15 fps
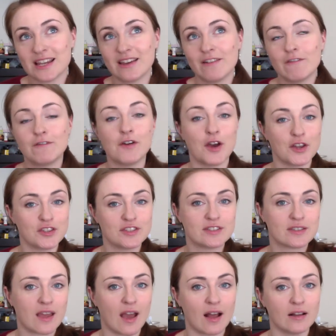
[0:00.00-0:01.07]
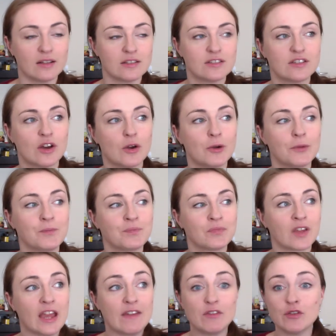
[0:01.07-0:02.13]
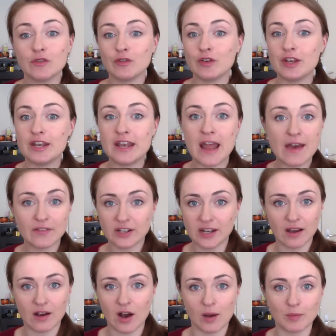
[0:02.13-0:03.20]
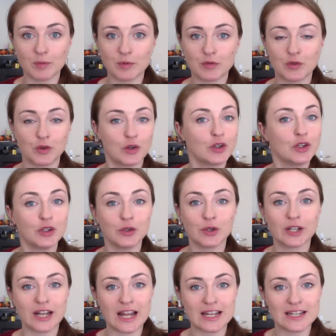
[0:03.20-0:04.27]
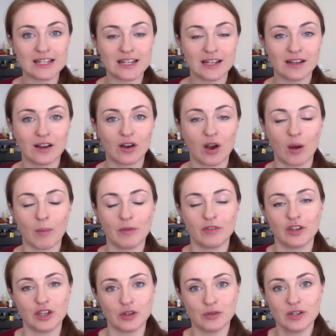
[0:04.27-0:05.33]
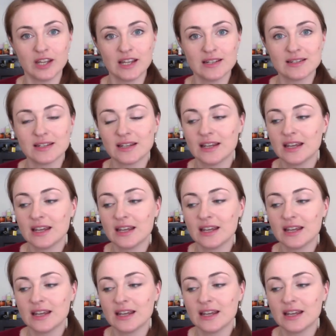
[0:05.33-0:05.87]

Firsts KAL. So if you've never knit a garment before, you can enter a garment that you knit.